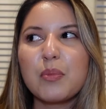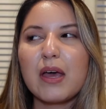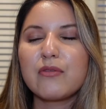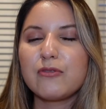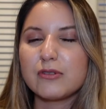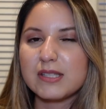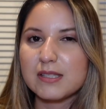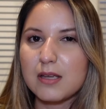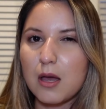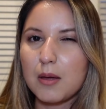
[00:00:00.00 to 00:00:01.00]
bag for
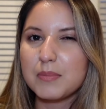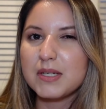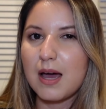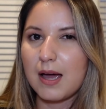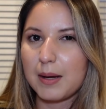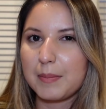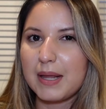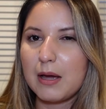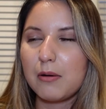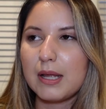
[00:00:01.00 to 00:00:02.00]
some time
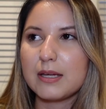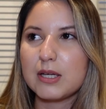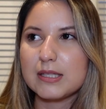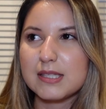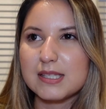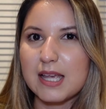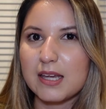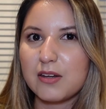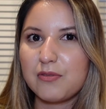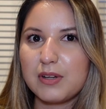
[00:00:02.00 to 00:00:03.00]
now, like
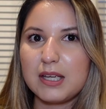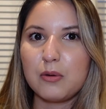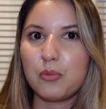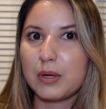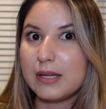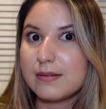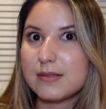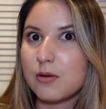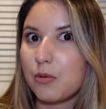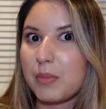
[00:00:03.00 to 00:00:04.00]
consecutively weeks
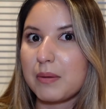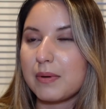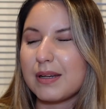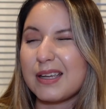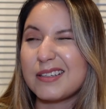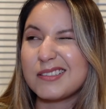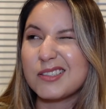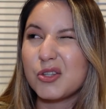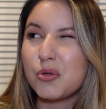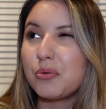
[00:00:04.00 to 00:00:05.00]
or maybe like
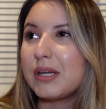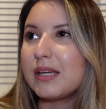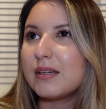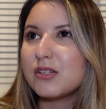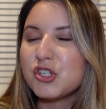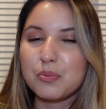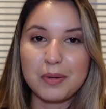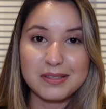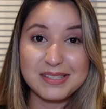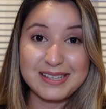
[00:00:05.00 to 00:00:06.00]
3-ish
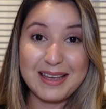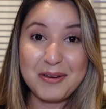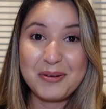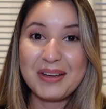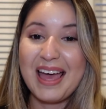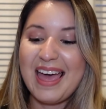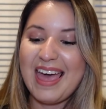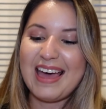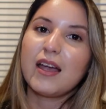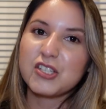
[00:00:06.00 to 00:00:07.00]
months now.
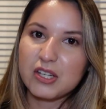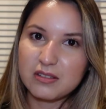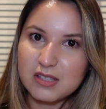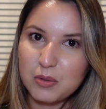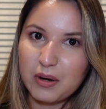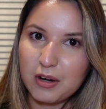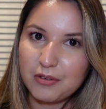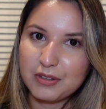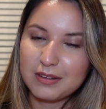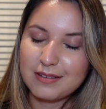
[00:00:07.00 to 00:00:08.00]
I check this quite
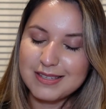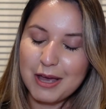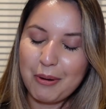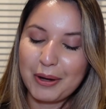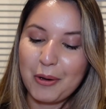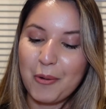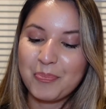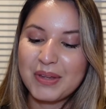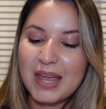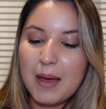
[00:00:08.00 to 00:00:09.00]
often, that's how I know.
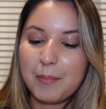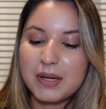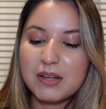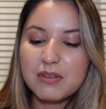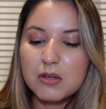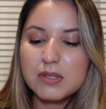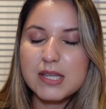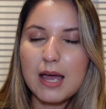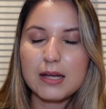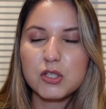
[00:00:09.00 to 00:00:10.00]
But even though it's
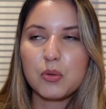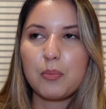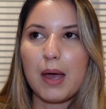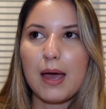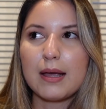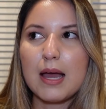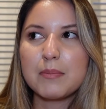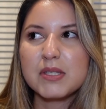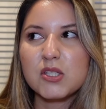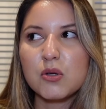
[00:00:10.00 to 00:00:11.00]
add to bag, I'm
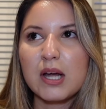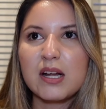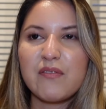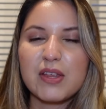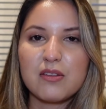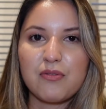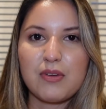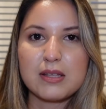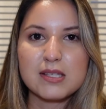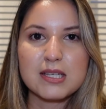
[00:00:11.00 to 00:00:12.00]
still kind of in the
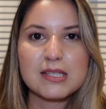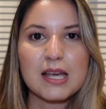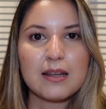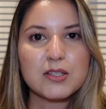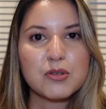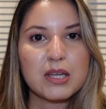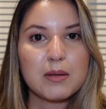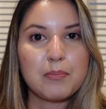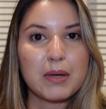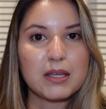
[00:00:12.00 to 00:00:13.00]
fence because I like to
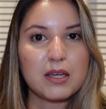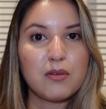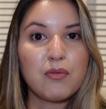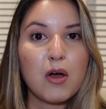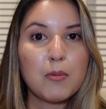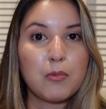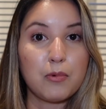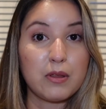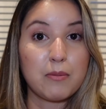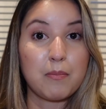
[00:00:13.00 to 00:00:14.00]
keep my key fob
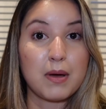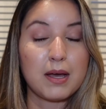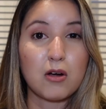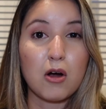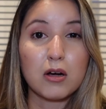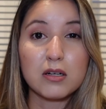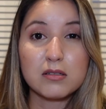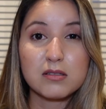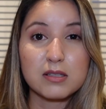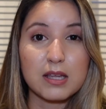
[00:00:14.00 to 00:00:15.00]
with my
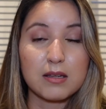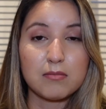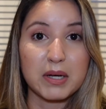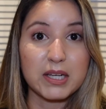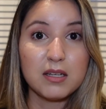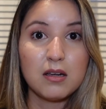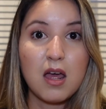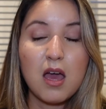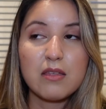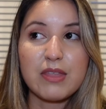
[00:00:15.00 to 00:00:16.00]
cards and money.
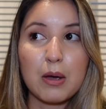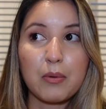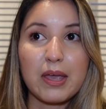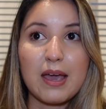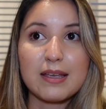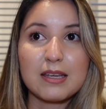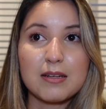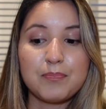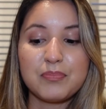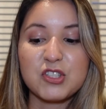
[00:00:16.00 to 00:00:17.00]
That way I
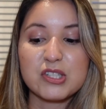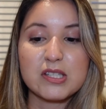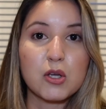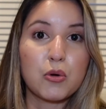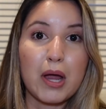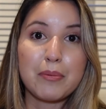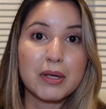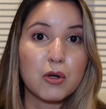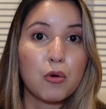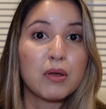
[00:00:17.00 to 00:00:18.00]
can just grab
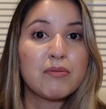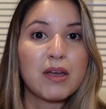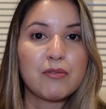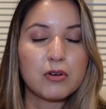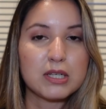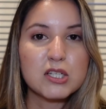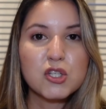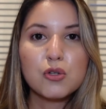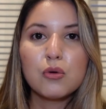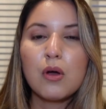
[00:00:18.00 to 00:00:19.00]
and go if I ever need
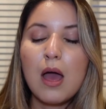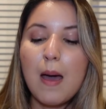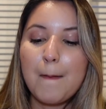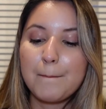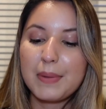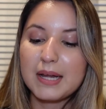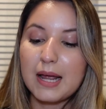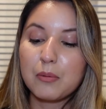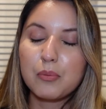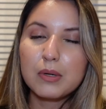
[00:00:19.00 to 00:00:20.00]
to. But
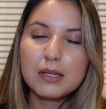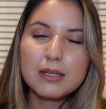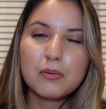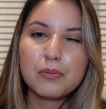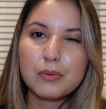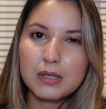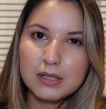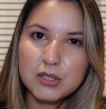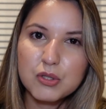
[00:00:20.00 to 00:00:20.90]
I really